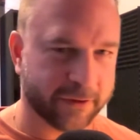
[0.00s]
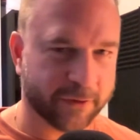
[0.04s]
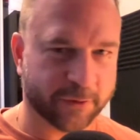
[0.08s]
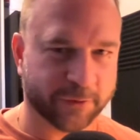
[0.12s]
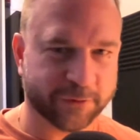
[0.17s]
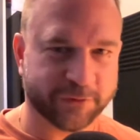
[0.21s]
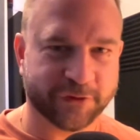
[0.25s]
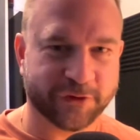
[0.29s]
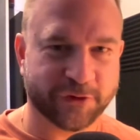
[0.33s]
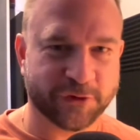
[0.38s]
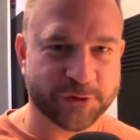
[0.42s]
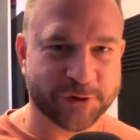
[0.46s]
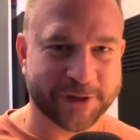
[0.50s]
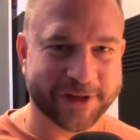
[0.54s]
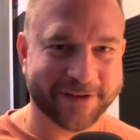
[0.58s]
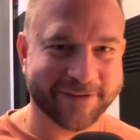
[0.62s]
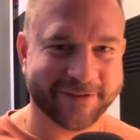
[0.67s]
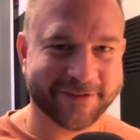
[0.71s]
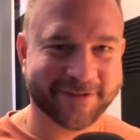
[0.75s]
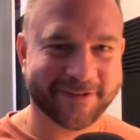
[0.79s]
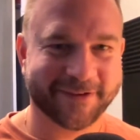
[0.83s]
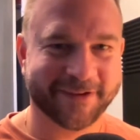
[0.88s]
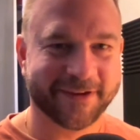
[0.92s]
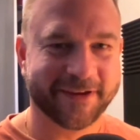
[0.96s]
old to-do
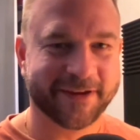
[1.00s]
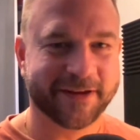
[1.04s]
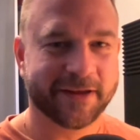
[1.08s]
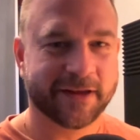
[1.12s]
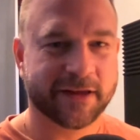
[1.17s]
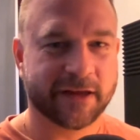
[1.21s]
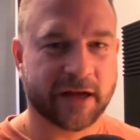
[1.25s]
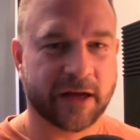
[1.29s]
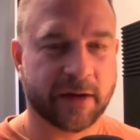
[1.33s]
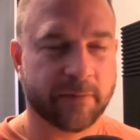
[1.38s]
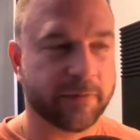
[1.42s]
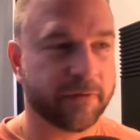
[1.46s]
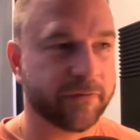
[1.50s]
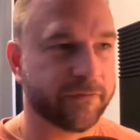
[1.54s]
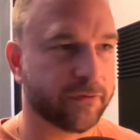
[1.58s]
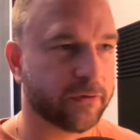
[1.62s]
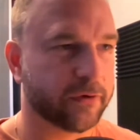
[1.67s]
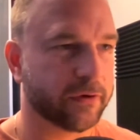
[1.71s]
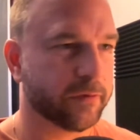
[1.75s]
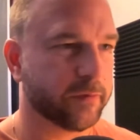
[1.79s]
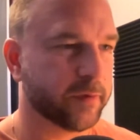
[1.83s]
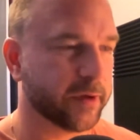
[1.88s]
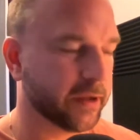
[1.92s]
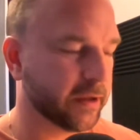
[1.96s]
list
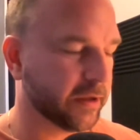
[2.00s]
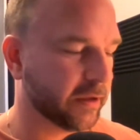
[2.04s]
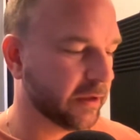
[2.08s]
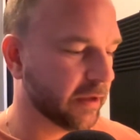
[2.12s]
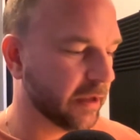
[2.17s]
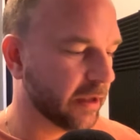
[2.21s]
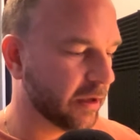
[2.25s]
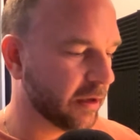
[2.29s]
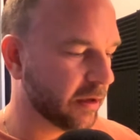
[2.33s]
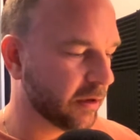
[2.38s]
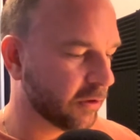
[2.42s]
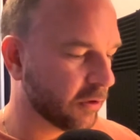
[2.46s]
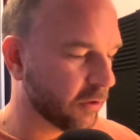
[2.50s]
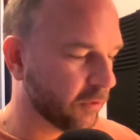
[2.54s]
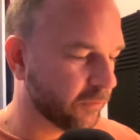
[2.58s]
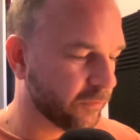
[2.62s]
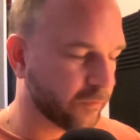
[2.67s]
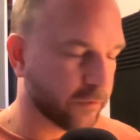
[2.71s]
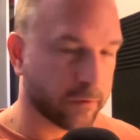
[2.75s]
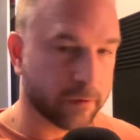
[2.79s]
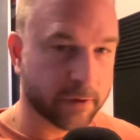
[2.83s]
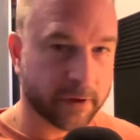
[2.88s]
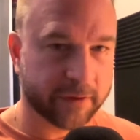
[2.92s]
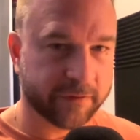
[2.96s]
before we go
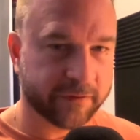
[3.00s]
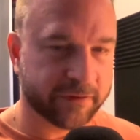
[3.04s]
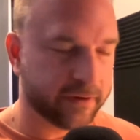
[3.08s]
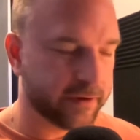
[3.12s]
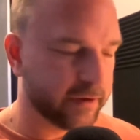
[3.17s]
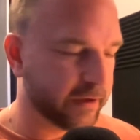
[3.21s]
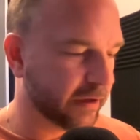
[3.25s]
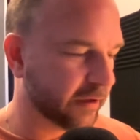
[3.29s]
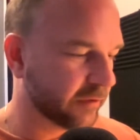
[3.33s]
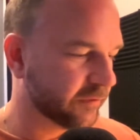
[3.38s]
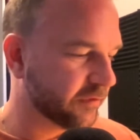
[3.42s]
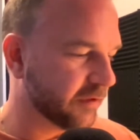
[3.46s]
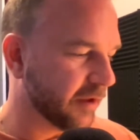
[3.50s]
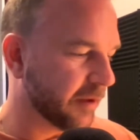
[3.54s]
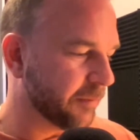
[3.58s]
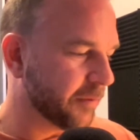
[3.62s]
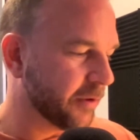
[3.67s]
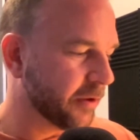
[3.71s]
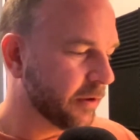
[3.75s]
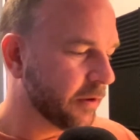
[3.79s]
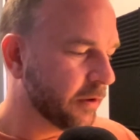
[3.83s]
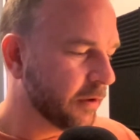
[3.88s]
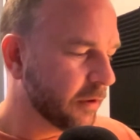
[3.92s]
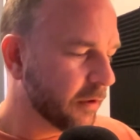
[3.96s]
forward into the next step.